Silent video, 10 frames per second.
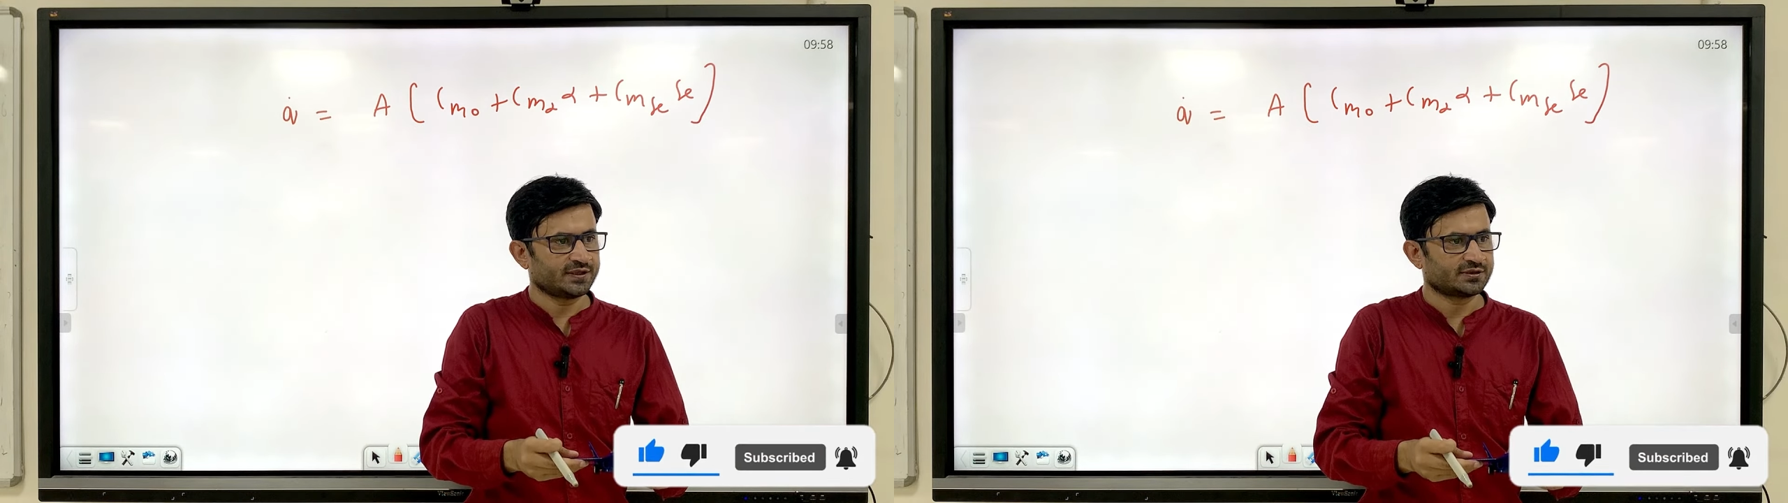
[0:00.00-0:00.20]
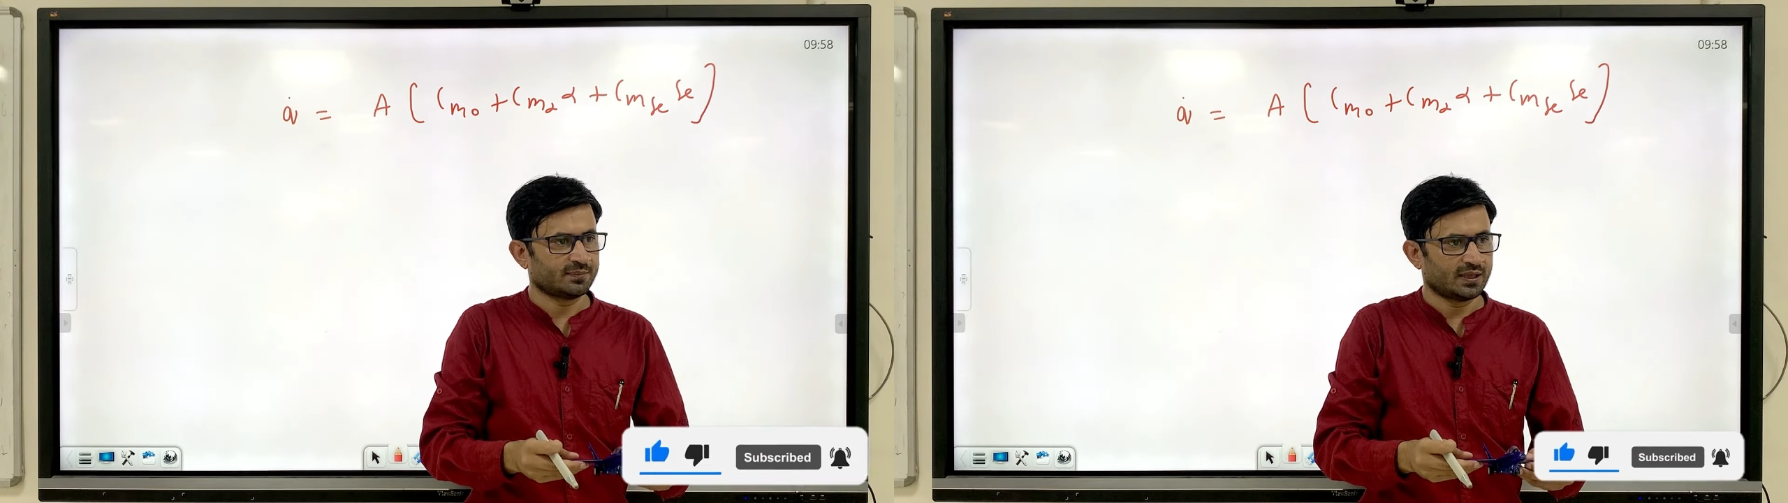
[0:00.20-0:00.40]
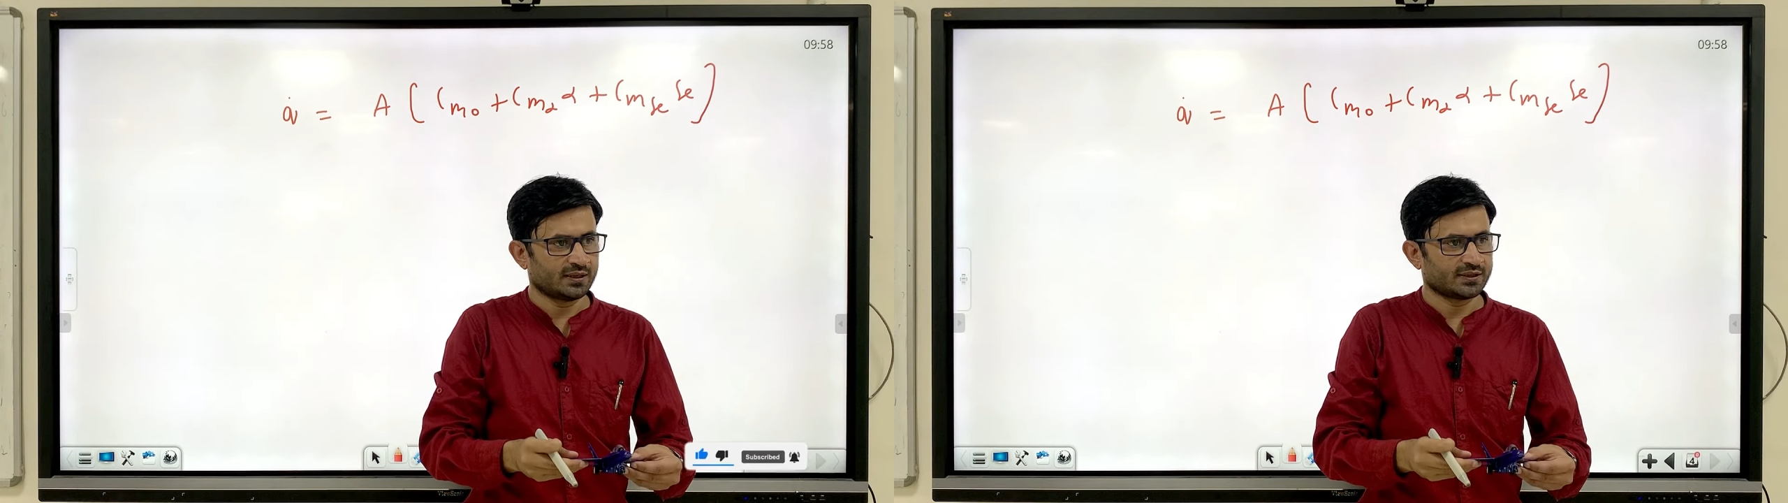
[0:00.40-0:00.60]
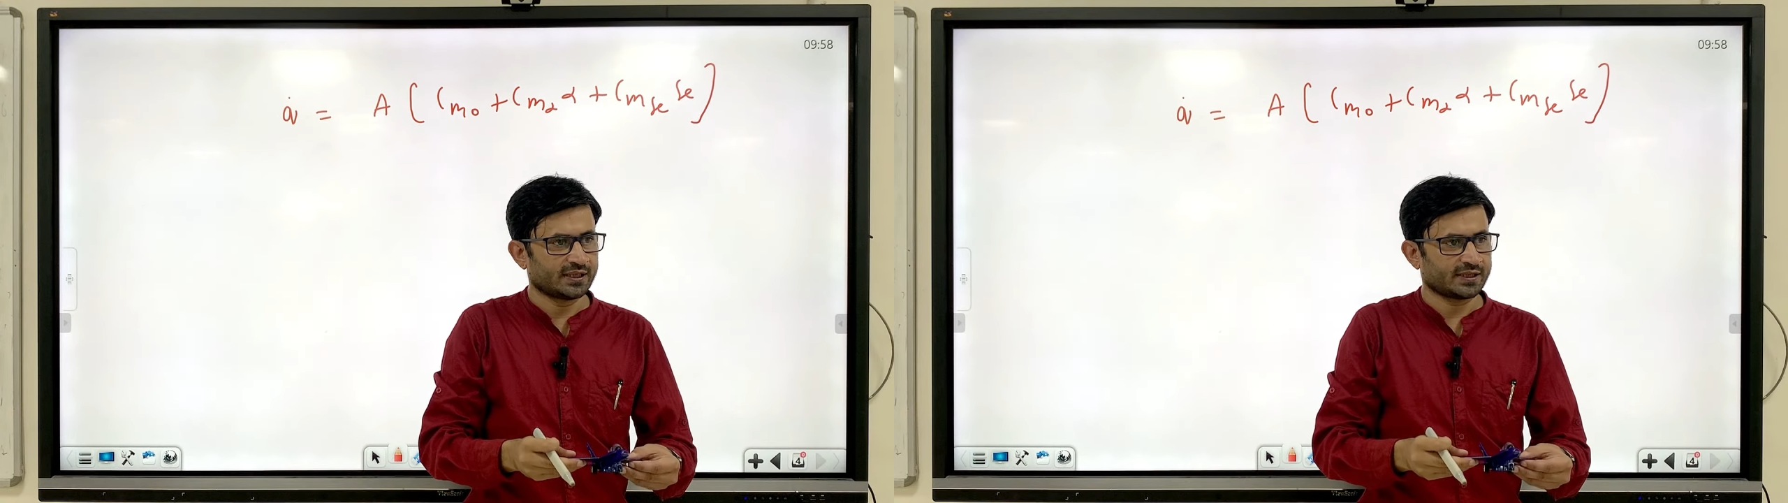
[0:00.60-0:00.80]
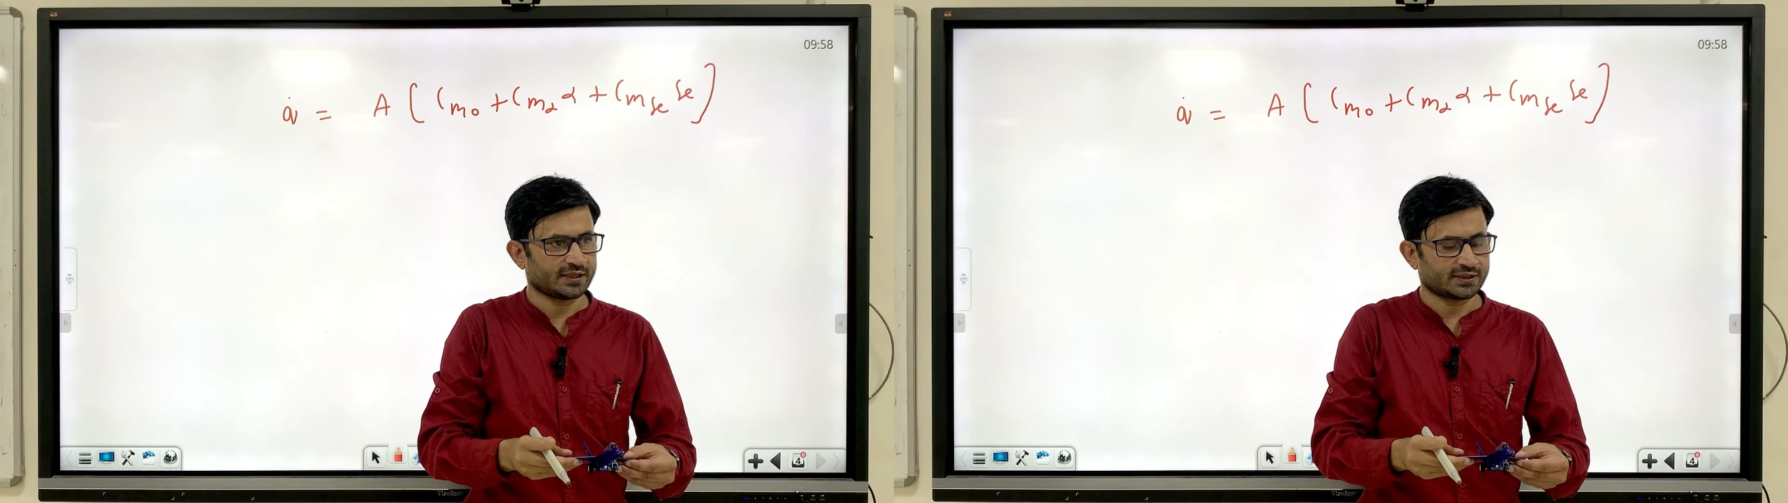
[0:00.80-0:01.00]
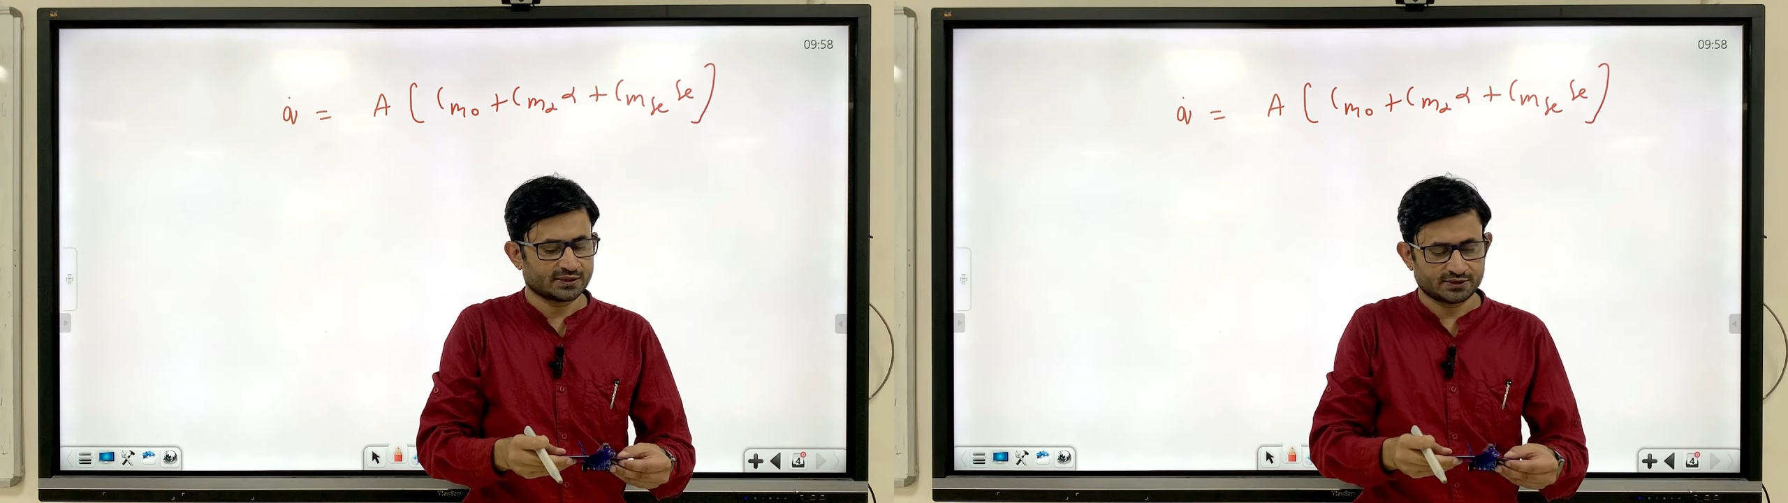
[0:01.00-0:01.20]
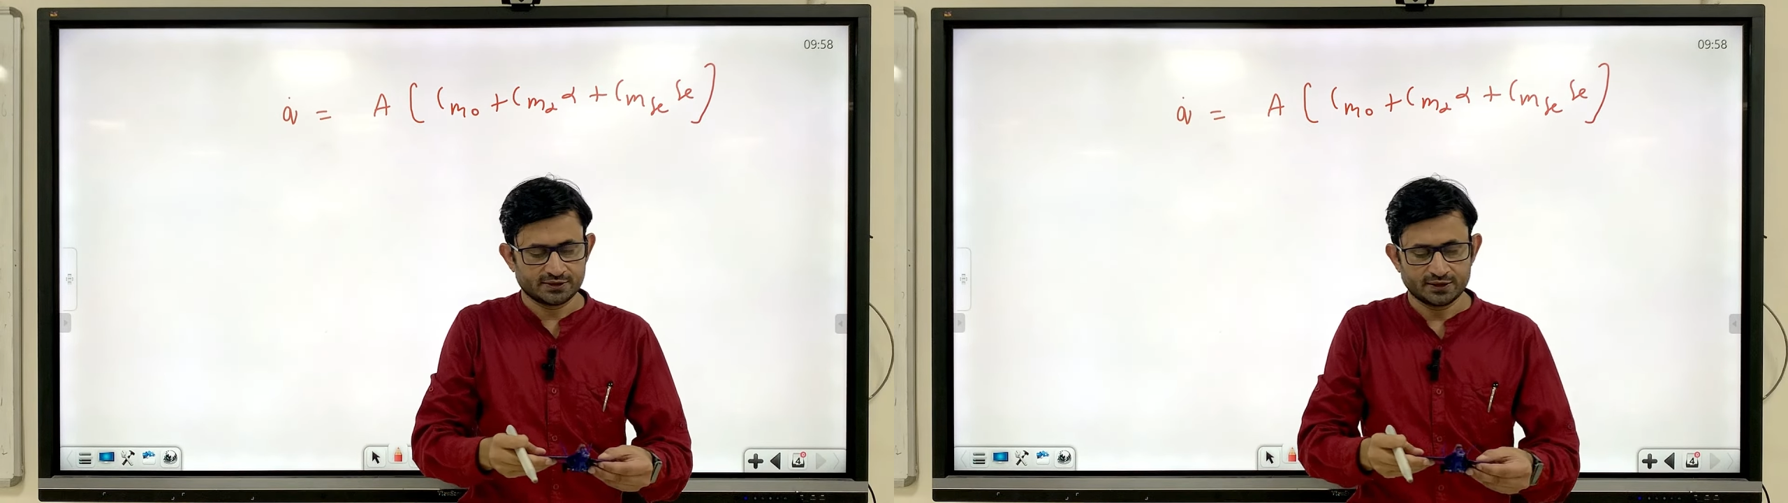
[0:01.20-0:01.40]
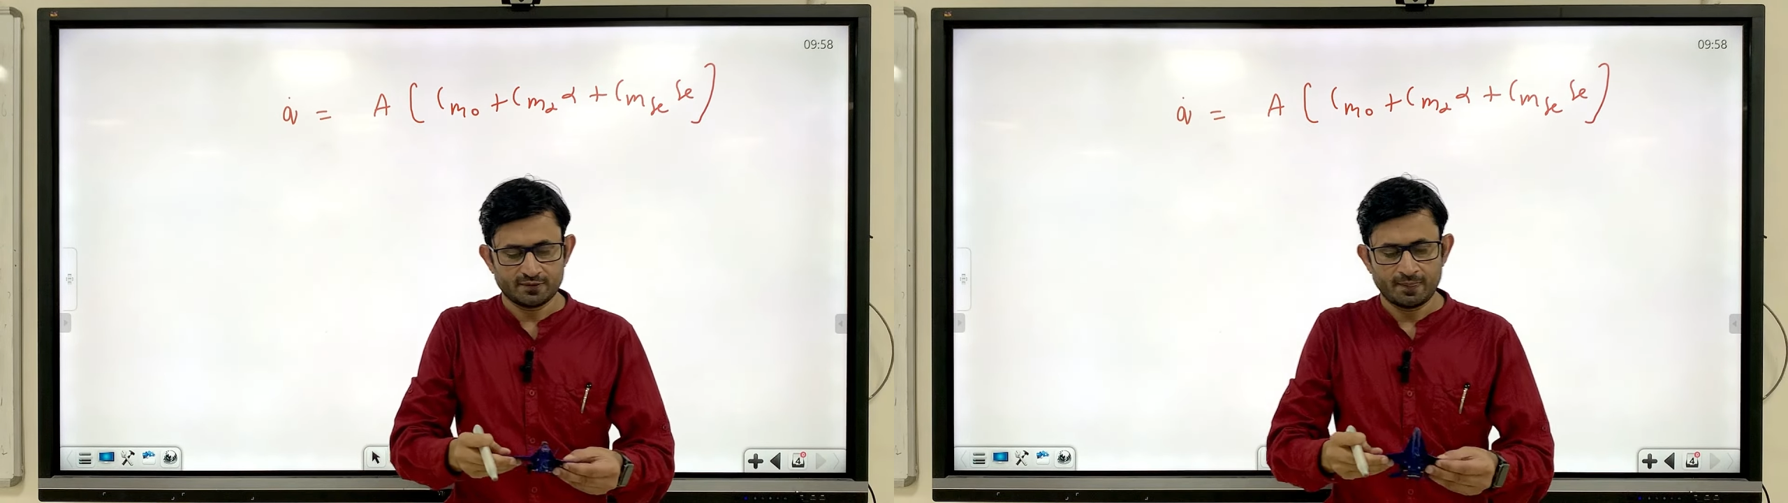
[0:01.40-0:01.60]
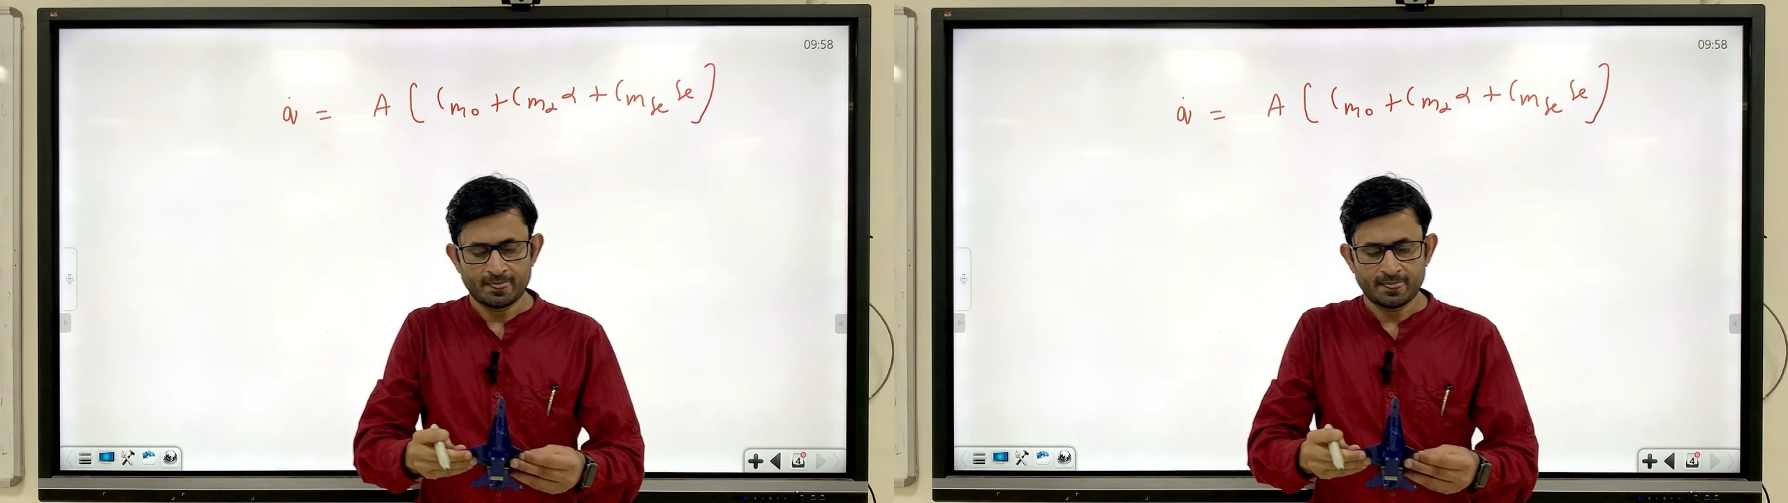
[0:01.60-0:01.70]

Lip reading: small, then I can consider